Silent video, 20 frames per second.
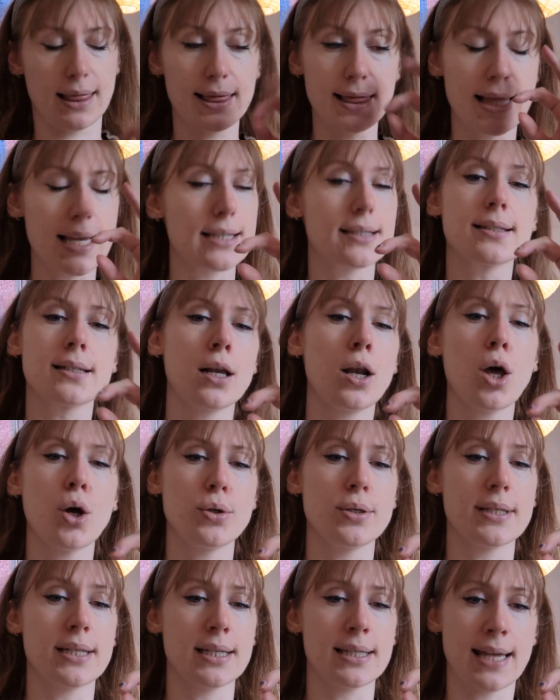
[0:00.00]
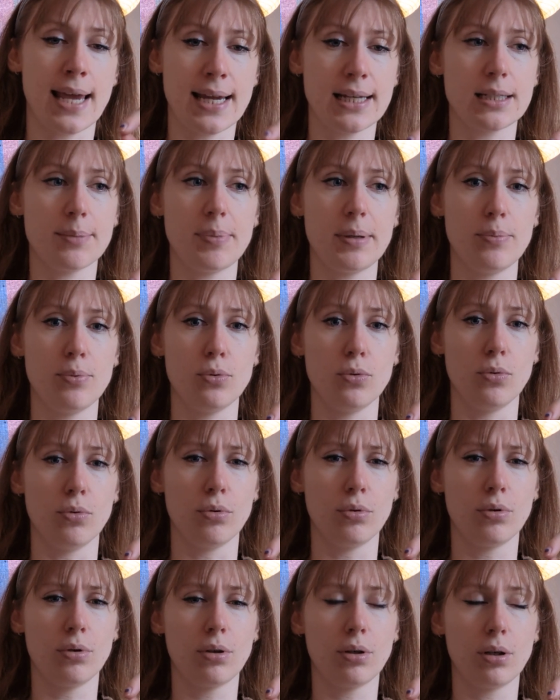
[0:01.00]
this close to saying to people,
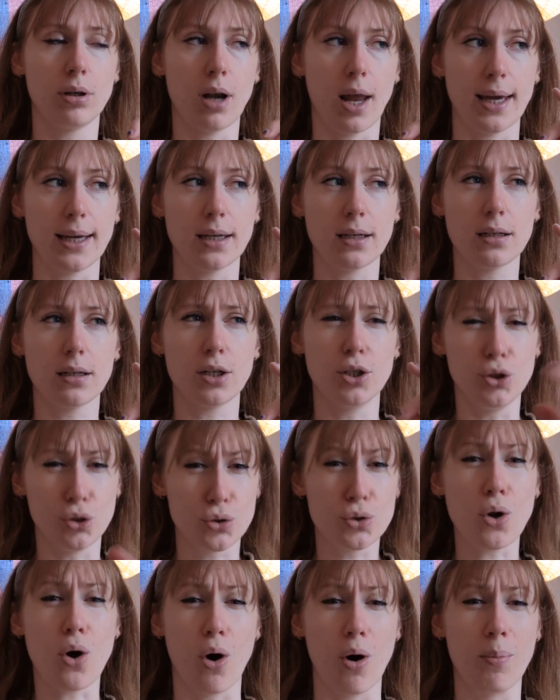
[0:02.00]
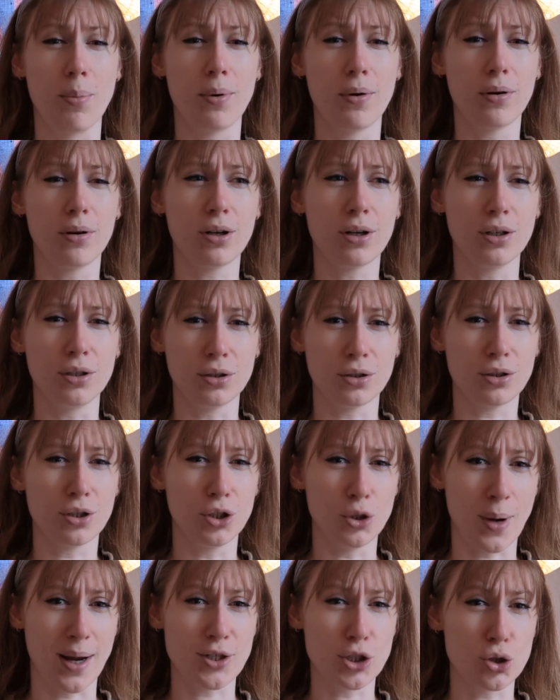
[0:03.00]
like, can you stop? Can
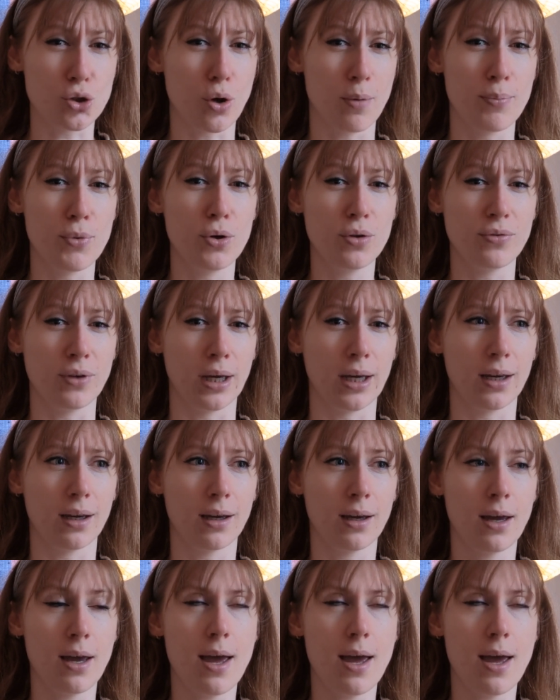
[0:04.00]
you actually stop moving?